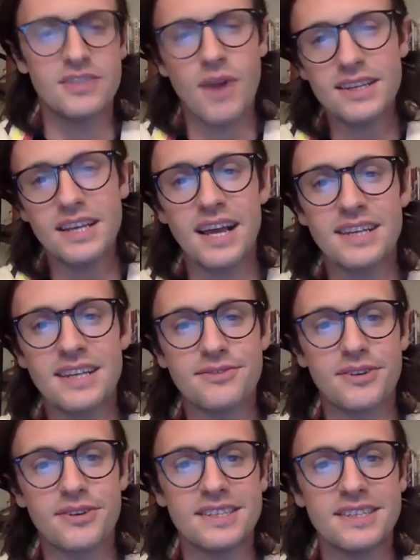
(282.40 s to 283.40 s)
He's
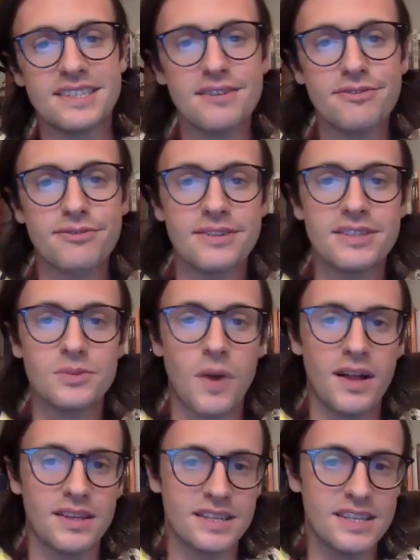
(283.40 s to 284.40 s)
recognized for his
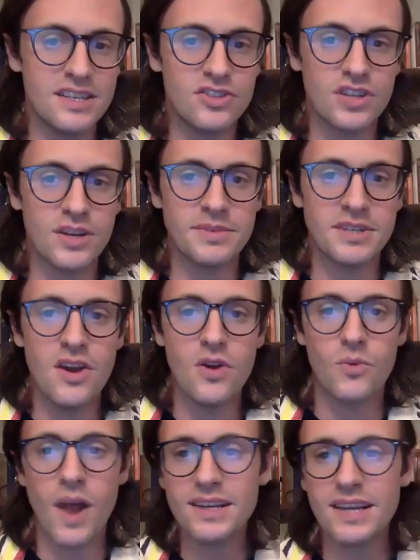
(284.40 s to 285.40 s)
difference while in Egypt,
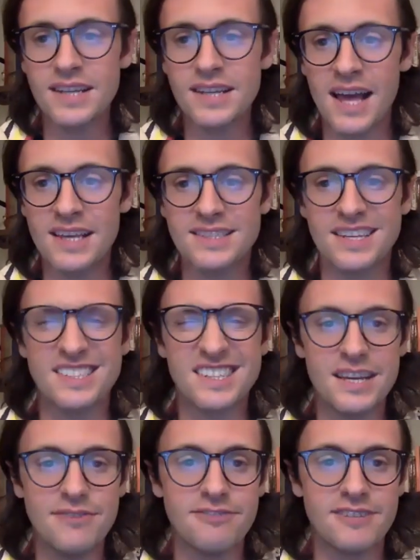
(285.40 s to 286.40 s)
recognized as
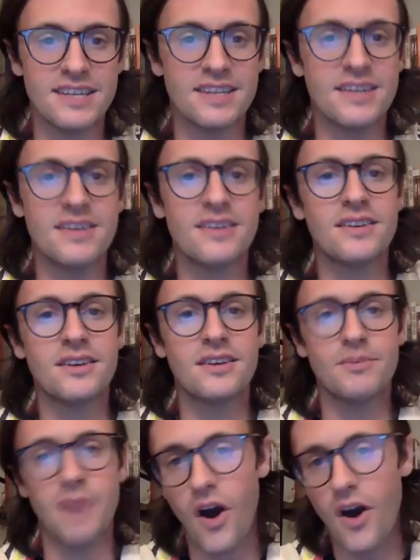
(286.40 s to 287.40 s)
gifted,
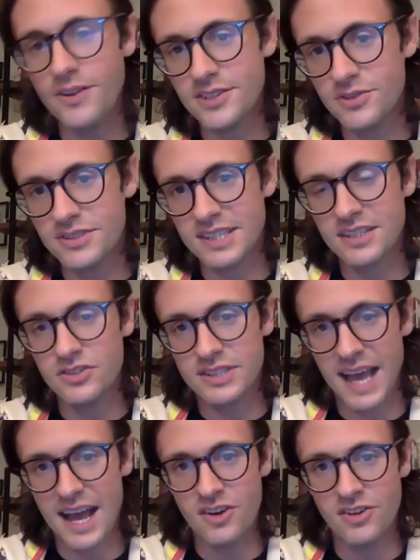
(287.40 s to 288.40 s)
but also singled
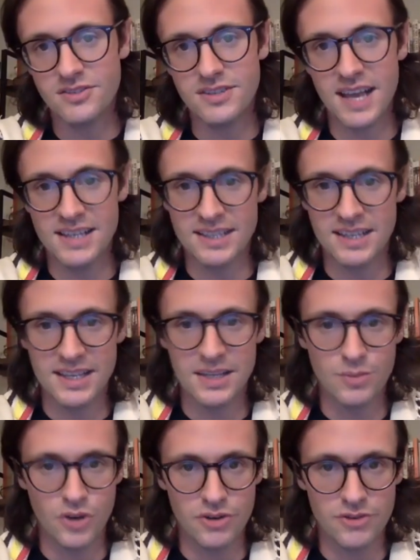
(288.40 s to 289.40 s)
out as a
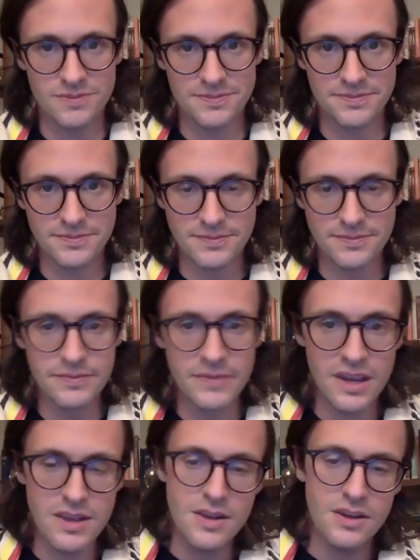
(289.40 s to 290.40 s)
Hebrew.
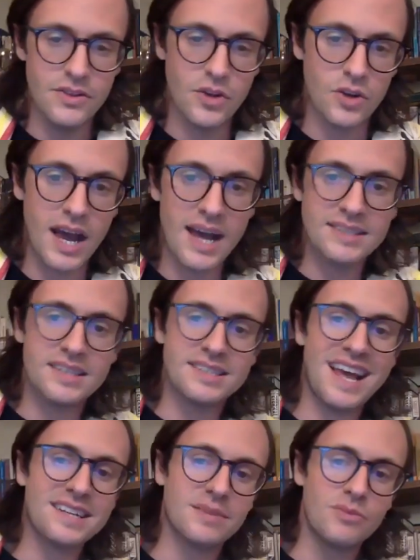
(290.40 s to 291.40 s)
Though God does not
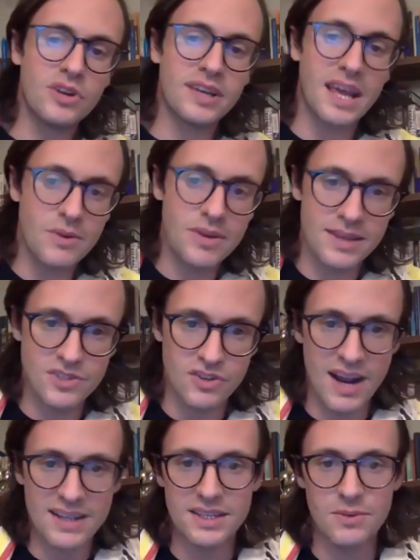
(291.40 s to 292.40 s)
communicate with him
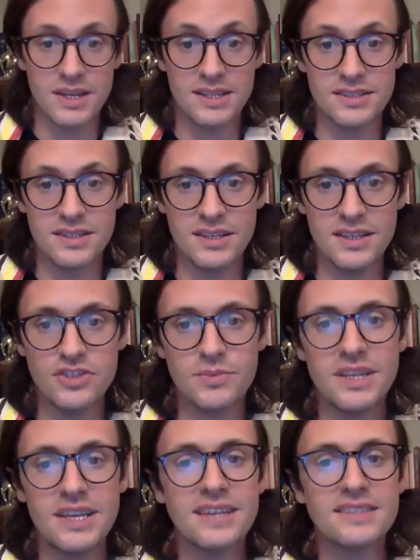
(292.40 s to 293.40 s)
directly when he's in Egypt, he
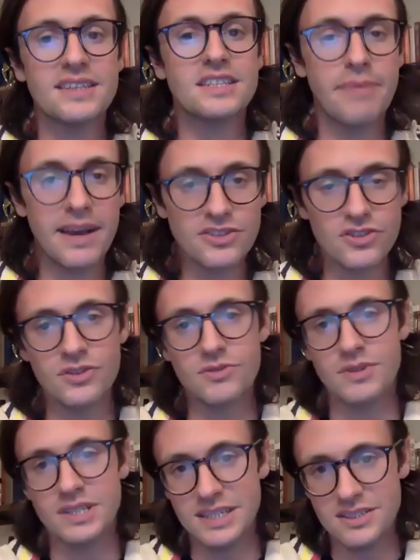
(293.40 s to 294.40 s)
has a special
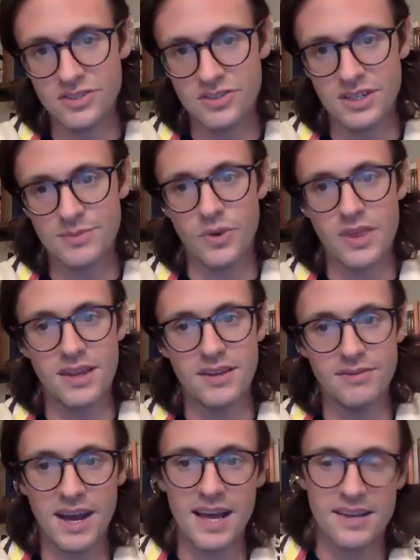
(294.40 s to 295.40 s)
relationship with the divine.